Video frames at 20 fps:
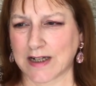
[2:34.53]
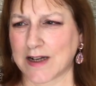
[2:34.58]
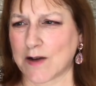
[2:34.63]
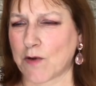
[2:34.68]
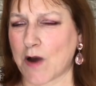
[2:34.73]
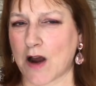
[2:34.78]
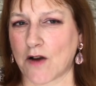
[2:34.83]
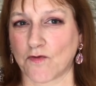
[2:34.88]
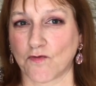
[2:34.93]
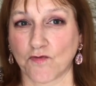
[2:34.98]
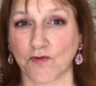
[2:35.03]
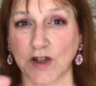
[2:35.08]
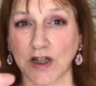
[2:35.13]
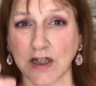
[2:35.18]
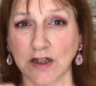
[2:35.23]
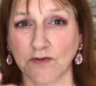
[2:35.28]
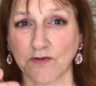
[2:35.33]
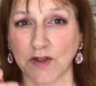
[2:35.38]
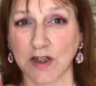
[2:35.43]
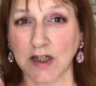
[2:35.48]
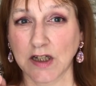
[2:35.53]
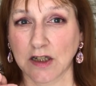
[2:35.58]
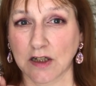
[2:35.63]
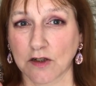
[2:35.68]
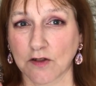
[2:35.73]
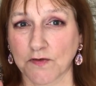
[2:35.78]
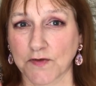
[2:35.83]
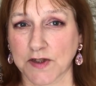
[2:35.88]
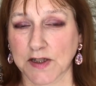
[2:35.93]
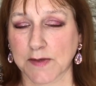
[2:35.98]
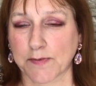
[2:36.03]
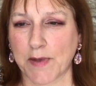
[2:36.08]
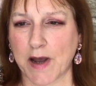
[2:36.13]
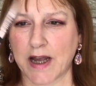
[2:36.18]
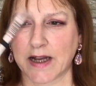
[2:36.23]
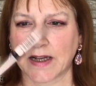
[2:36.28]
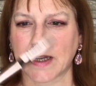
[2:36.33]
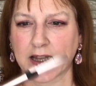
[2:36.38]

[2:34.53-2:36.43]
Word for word: Now, I really, really love this pen.